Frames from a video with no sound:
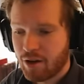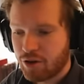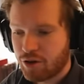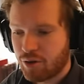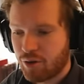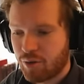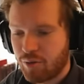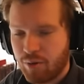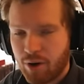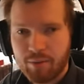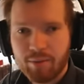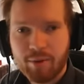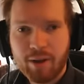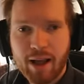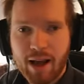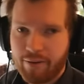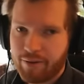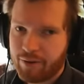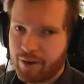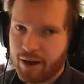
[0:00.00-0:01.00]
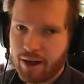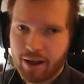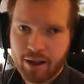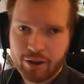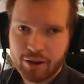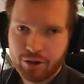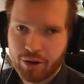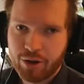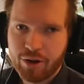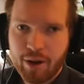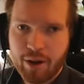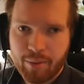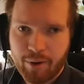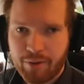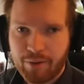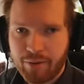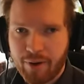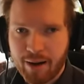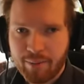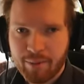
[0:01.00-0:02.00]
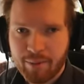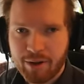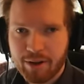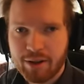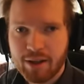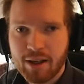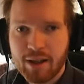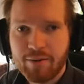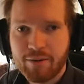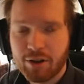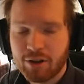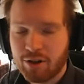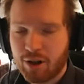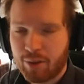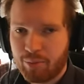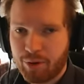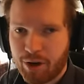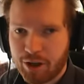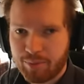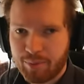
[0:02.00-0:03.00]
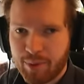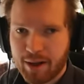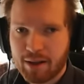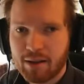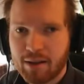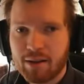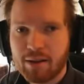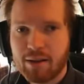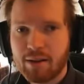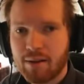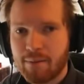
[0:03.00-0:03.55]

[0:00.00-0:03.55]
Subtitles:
So a rock will have a certain number of fragments if it's not prospected.